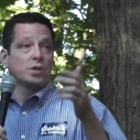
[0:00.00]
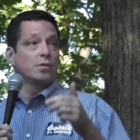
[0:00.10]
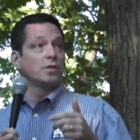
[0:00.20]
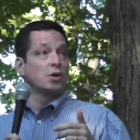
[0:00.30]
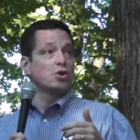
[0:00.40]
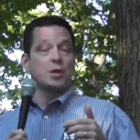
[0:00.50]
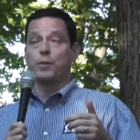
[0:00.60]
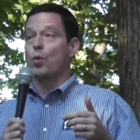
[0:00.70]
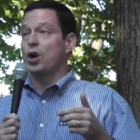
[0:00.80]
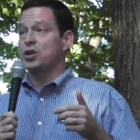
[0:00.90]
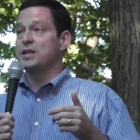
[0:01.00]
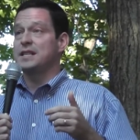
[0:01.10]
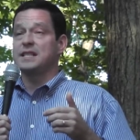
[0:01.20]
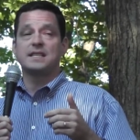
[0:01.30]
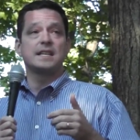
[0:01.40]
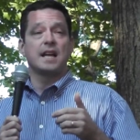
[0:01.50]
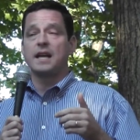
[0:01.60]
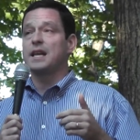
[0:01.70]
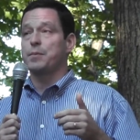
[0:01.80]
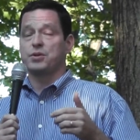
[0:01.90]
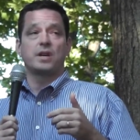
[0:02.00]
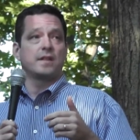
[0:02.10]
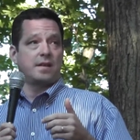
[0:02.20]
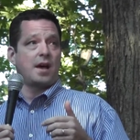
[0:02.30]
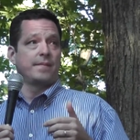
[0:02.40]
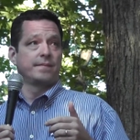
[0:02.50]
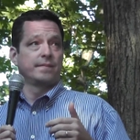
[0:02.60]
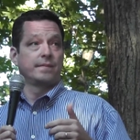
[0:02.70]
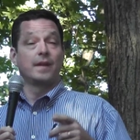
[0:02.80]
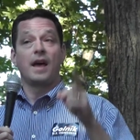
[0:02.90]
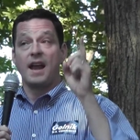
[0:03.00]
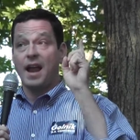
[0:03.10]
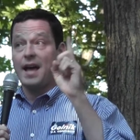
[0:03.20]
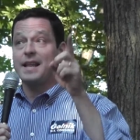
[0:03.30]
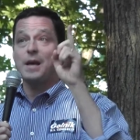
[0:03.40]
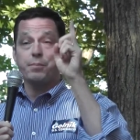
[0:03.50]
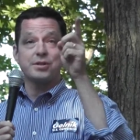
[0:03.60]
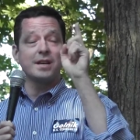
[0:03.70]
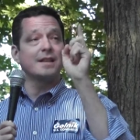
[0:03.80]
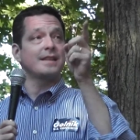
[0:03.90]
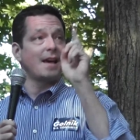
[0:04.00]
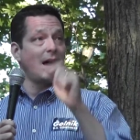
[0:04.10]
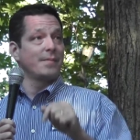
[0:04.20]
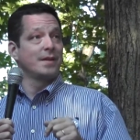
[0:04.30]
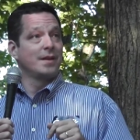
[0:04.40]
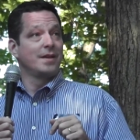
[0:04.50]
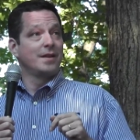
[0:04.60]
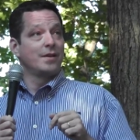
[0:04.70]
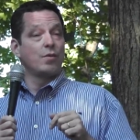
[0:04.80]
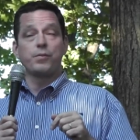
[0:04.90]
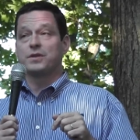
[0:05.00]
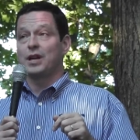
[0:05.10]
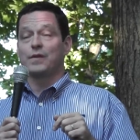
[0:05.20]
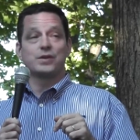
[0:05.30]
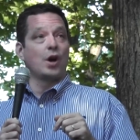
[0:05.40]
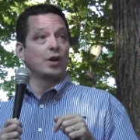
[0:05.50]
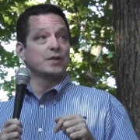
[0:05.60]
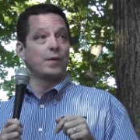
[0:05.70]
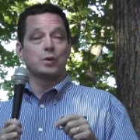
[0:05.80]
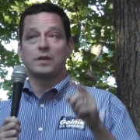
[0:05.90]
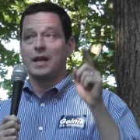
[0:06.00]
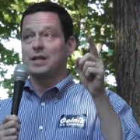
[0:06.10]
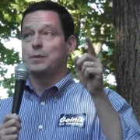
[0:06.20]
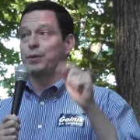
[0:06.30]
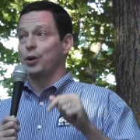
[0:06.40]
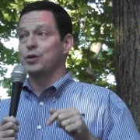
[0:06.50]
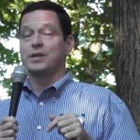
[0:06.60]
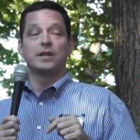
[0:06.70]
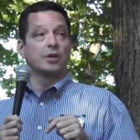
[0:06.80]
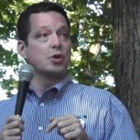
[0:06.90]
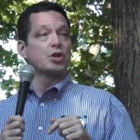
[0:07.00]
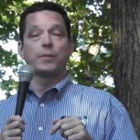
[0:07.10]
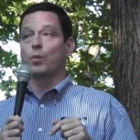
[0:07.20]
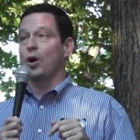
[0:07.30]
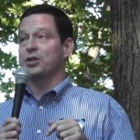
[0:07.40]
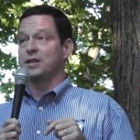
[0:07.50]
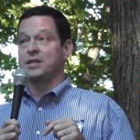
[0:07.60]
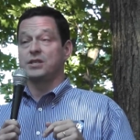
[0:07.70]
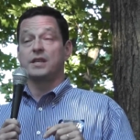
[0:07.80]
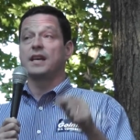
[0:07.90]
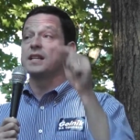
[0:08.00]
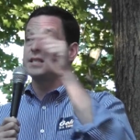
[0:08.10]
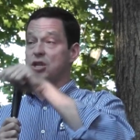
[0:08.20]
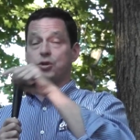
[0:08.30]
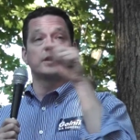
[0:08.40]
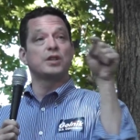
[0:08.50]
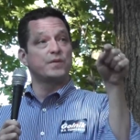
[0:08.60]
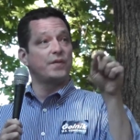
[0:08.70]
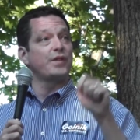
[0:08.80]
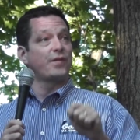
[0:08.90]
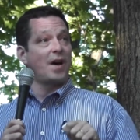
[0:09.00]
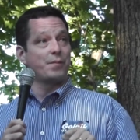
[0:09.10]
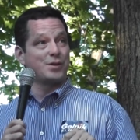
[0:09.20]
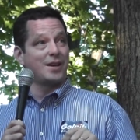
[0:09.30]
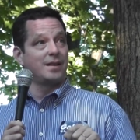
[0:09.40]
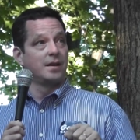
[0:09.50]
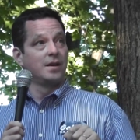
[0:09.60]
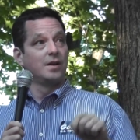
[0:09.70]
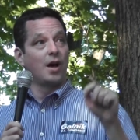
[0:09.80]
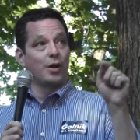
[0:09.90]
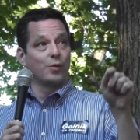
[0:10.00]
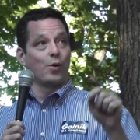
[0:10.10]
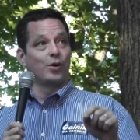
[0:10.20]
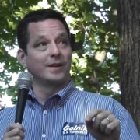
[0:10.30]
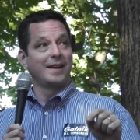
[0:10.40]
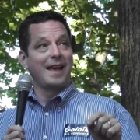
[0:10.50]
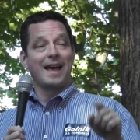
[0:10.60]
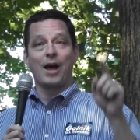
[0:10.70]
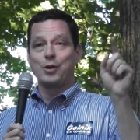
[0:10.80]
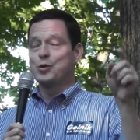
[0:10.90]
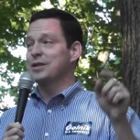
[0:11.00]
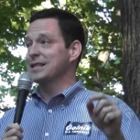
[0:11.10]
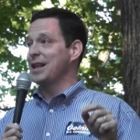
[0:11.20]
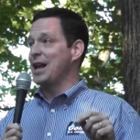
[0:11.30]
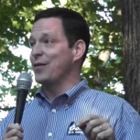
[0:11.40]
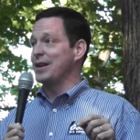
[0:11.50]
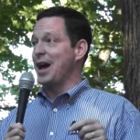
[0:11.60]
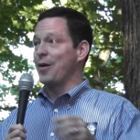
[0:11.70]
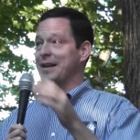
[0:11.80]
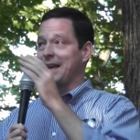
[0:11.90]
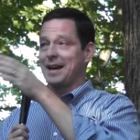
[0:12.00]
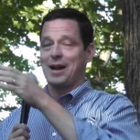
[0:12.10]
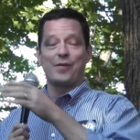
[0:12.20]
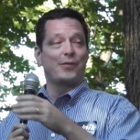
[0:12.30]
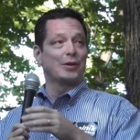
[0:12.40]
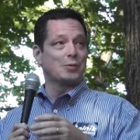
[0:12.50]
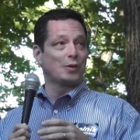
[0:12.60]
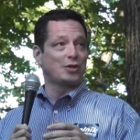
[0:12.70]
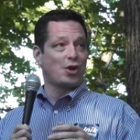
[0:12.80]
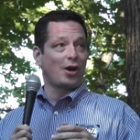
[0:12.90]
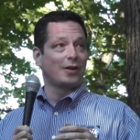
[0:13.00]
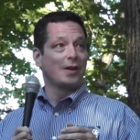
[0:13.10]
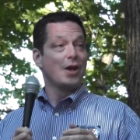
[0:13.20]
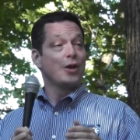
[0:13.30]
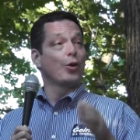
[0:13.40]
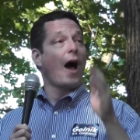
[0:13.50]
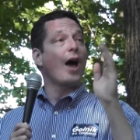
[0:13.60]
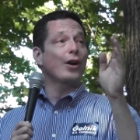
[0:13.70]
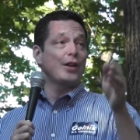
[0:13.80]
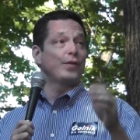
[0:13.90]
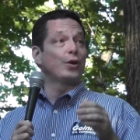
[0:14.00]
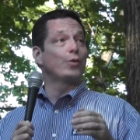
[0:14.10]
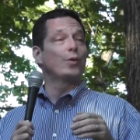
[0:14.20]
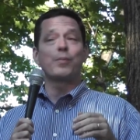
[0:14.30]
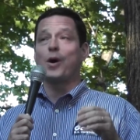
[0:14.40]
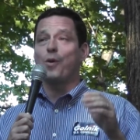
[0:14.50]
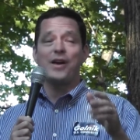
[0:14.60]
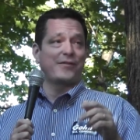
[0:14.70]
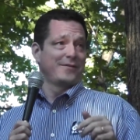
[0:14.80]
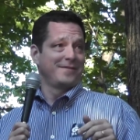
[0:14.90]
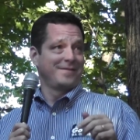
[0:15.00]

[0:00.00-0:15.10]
with the leadership in Washington, D C ninety-eight percent of the time. ninety-eight percent of the time, Representative Tsongas votes with Nancy Pelosi and the leadership in Washington, D C in a district that's fifty-five percent unenrolled. And I use this line every now and again, and I fill us with a chuckle. You know, I don't even agree with my wife